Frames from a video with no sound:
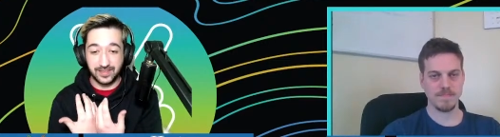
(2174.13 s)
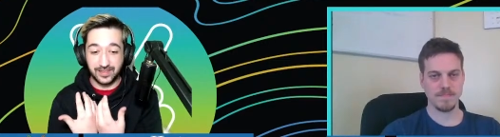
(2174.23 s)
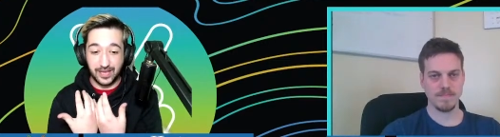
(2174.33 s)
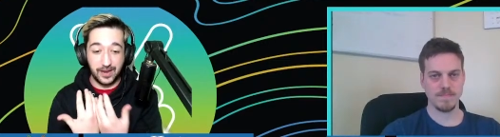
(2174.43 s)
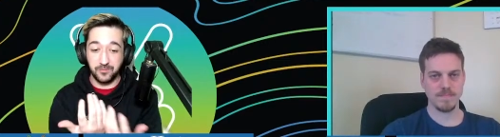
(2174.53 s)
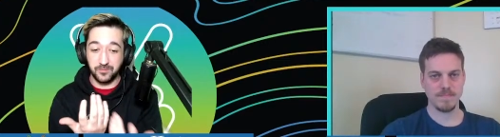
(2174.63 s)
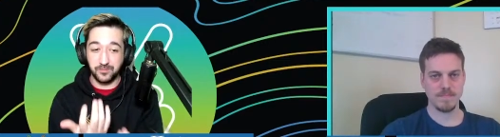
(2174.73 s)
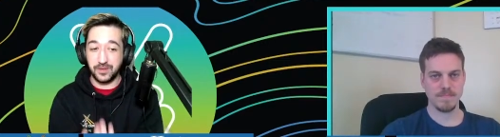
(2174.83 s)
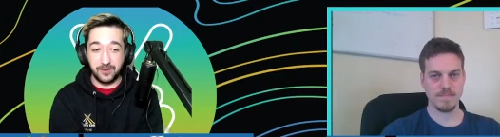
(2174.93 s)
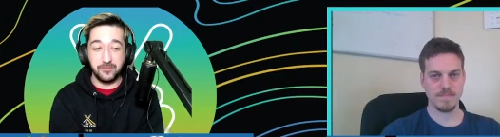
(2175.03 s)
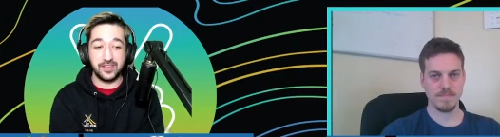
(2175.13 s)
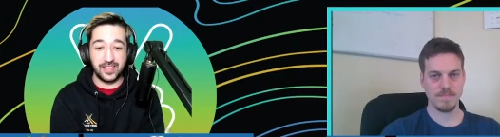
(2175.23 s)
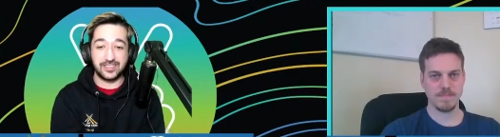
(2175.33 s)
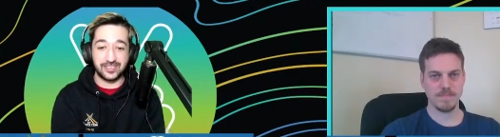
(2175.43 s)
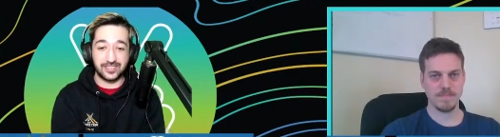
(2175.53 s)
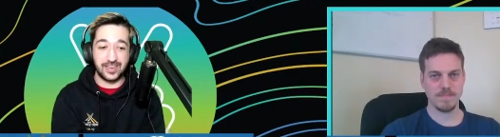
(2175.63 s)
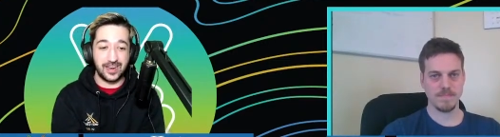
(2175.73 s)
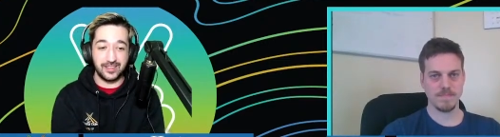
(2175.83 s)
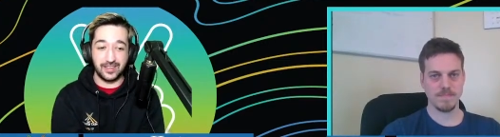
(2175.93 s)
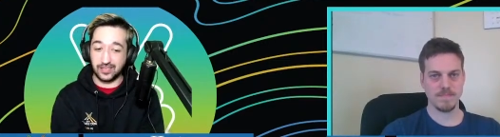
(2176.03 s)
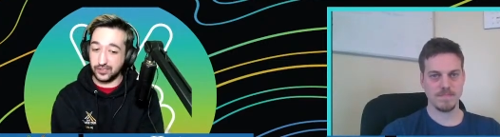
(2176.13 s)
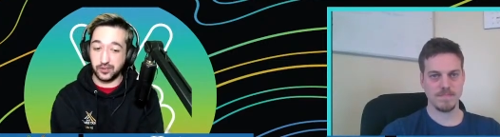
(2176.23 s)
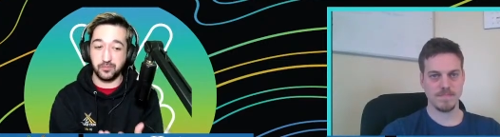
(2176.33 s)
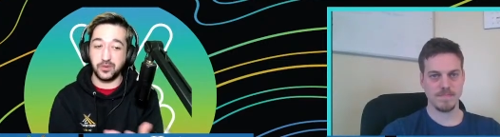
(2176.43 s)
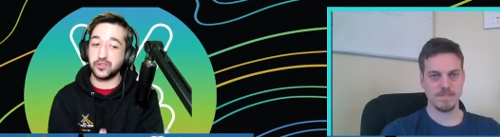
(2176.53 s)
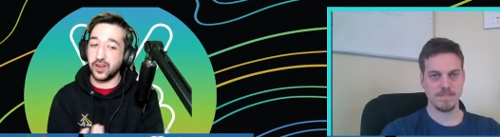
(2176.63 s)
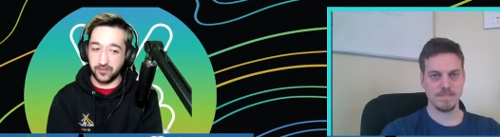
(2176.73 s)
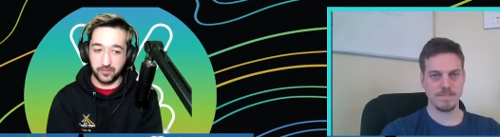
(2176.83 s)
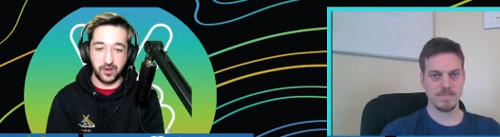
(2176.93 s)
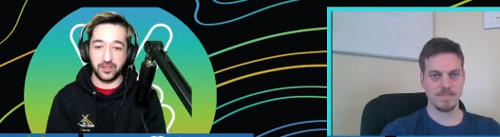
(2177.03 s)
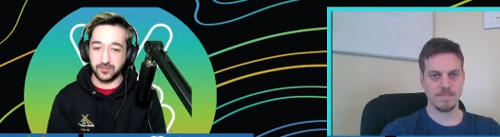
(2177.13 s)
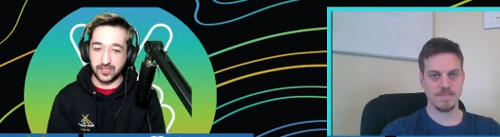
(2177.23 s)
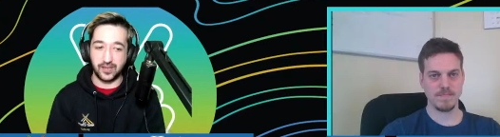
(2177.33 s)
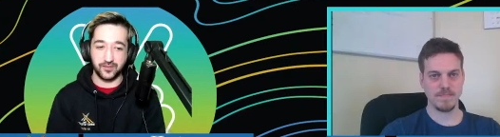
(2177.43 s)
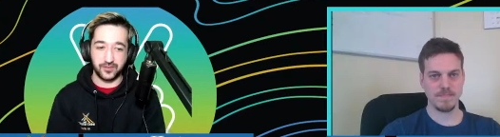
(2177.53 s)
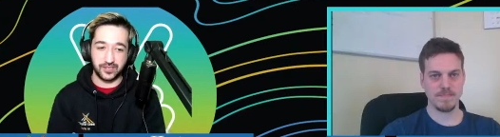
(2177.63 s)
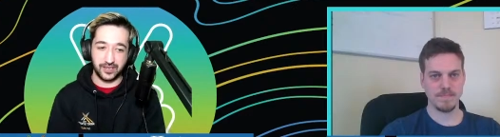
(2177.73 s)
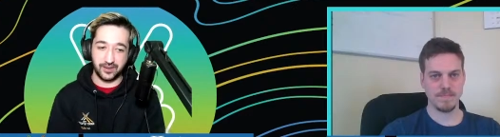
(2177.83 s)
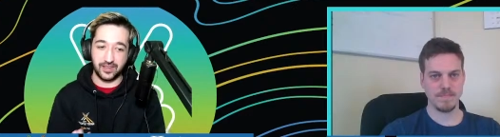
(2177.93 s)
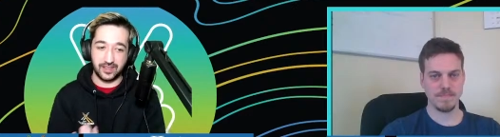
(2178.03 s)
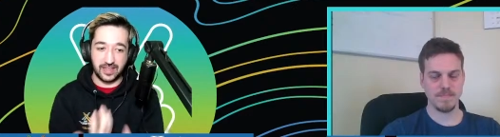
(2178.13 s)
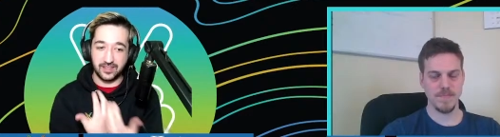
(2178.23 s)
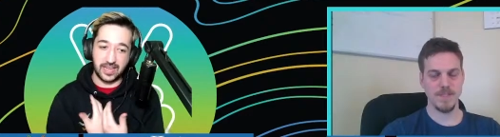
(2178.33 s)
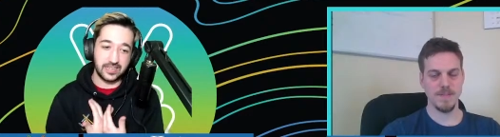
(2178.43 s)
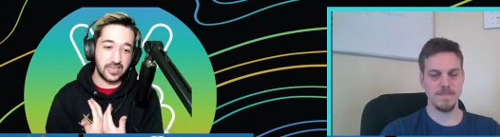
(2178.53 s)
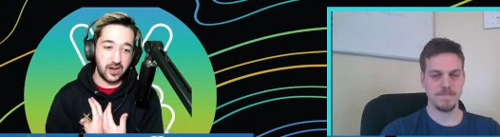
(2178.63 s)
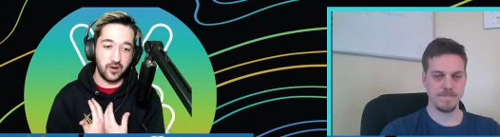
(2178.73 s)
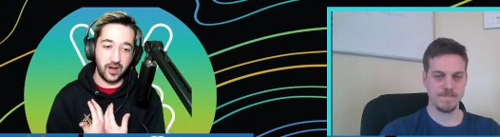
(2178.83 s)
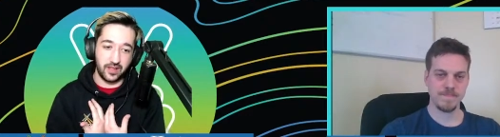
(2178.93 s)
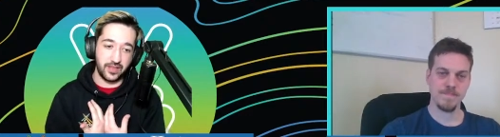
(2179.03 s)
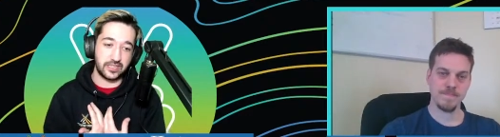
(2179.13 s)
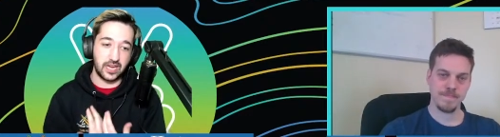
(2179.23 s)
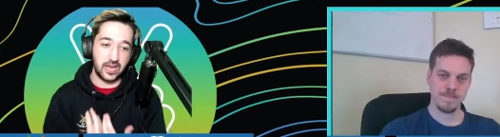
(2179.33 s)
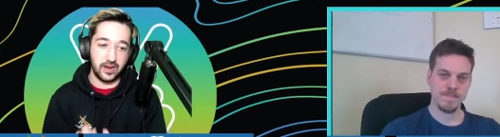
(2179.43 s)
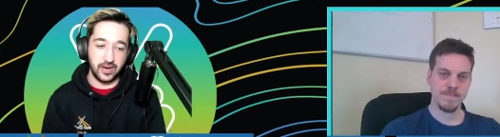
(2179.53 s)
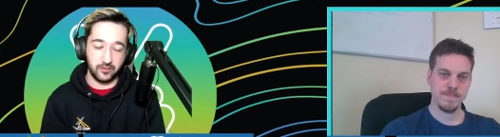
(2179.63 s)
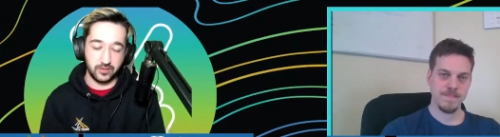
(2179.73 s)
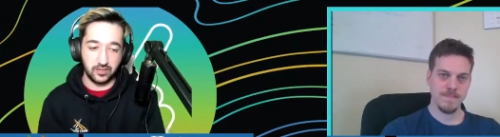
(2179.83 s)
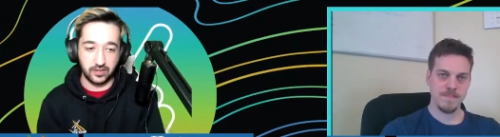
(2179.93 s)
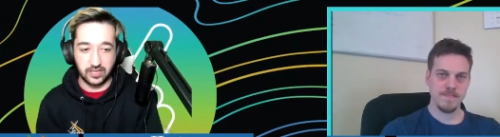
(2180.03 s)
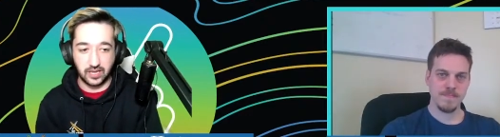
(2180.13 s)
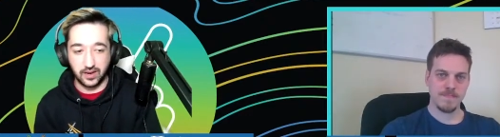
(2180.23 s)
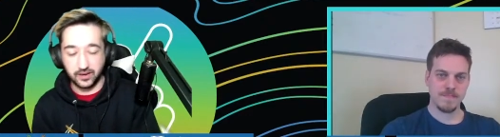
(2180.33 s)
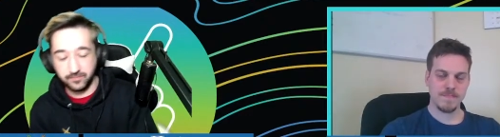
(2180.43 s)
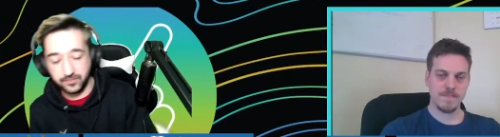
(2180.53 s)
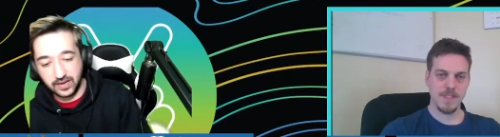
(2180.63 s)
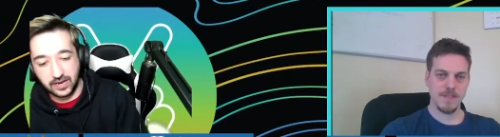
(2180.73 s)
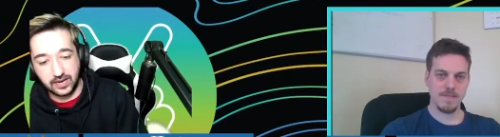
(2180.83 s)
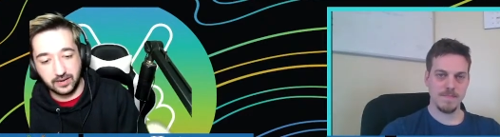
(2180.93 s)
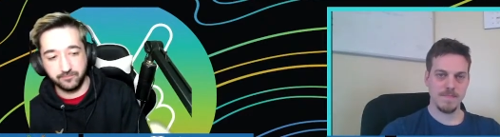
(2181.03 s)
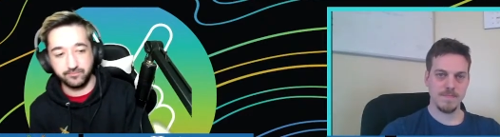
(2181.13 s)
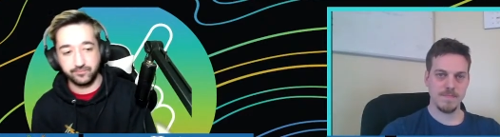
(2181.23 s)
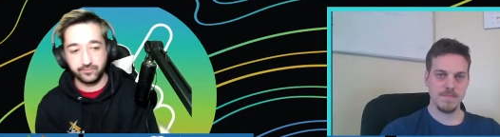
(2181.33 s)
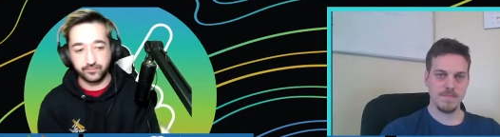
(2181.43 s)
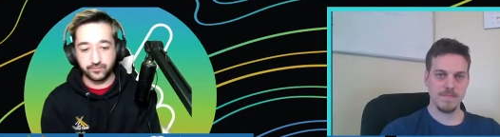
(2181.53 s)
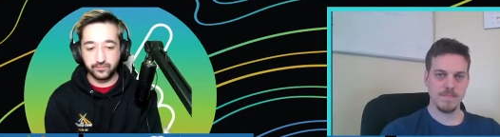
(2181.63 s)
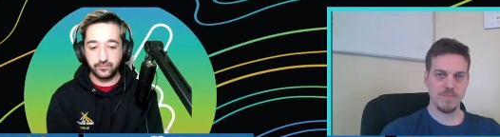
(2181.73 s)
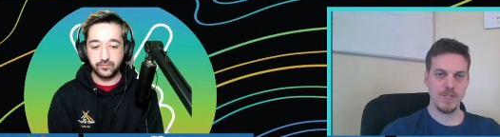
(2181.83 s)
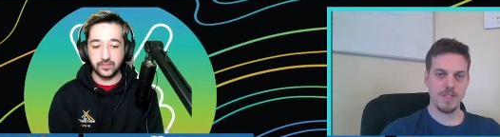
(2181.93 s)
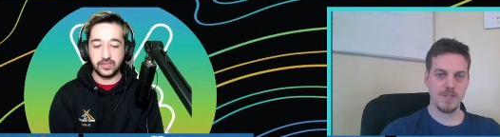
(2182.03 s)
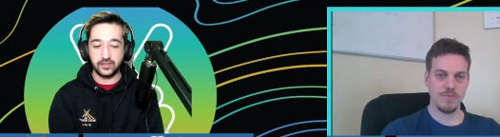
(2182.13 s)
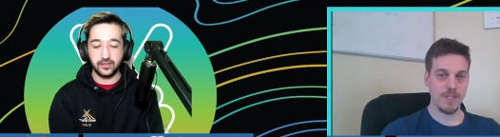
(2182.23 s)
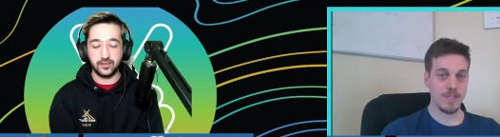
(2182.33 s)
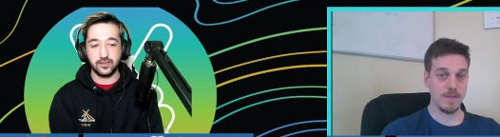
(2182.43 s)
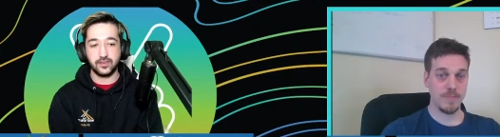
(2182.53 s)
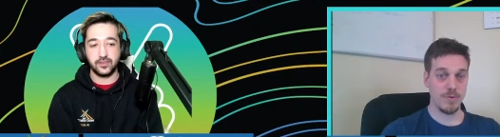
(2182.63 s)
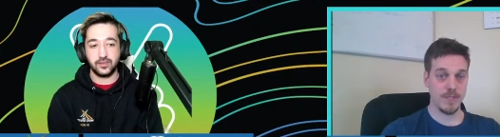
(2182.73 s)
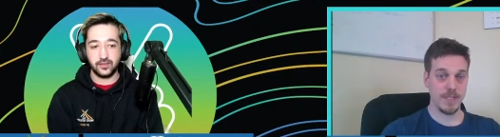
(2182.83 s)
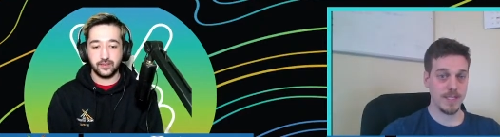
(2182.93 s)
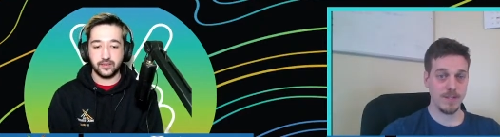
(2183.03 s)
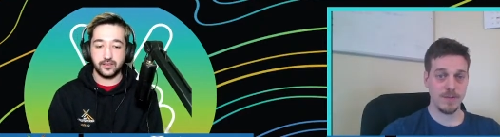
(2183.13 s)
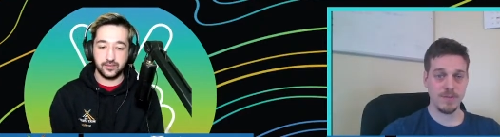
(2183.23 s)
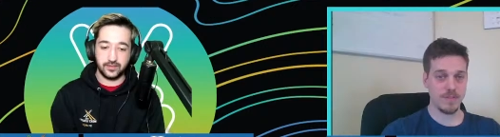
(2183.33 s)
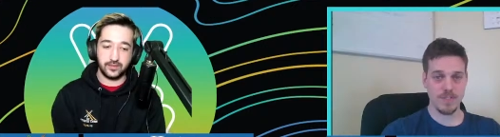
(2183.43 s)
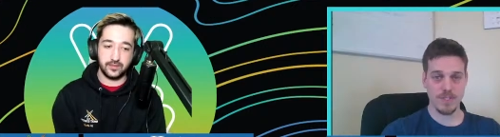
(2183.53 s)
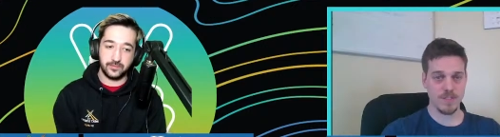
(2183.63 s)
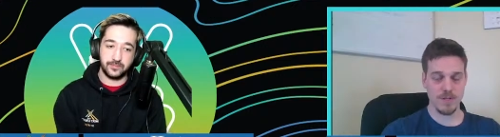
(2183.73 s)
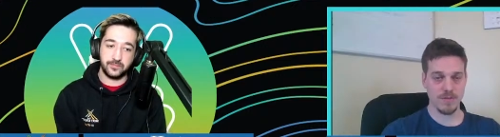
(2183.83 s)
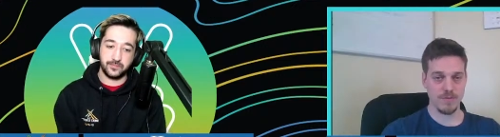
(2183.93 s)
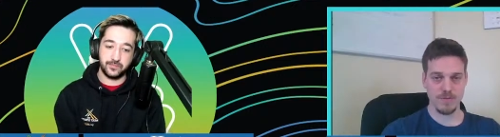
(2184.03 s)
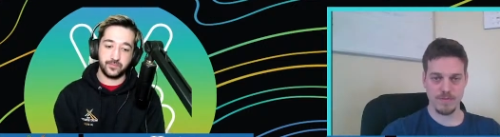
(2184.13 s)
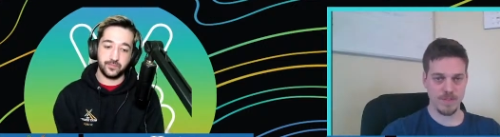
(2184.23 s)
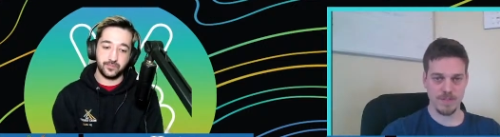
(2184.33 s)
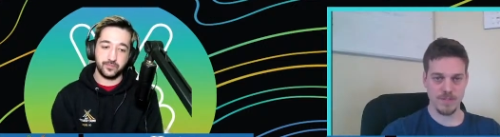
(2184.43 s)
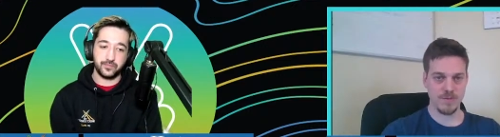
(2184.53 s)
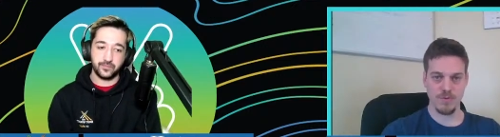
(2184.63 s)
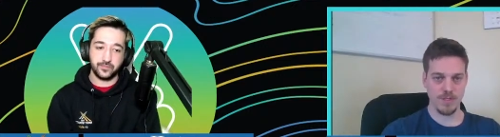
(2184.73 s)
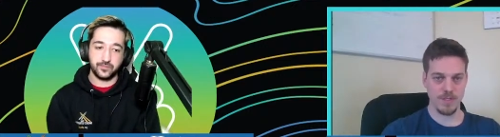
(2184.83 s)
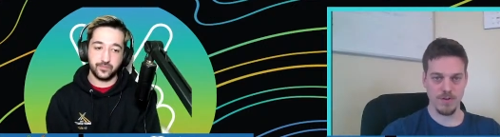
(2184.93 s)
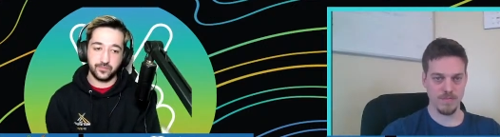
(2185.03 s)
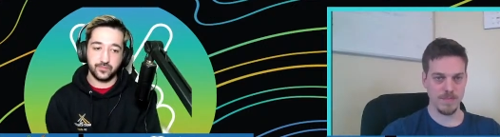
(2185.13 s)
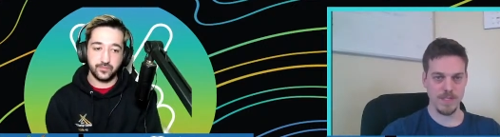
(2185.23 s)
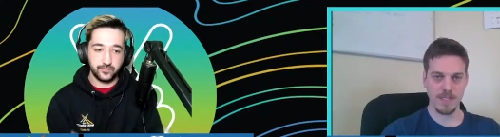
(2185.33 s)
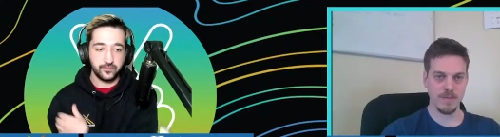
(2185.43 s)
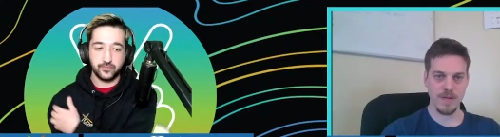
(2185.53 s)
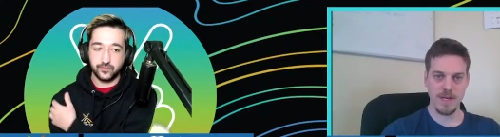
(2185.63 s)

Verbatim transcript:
Speaker 1: then maybe that's a sign that they shouldn't be driving by themselves you know that that's how that's how i always
Speaker 2: looked at it um, really really good point yeah don't just go to school and home. Like you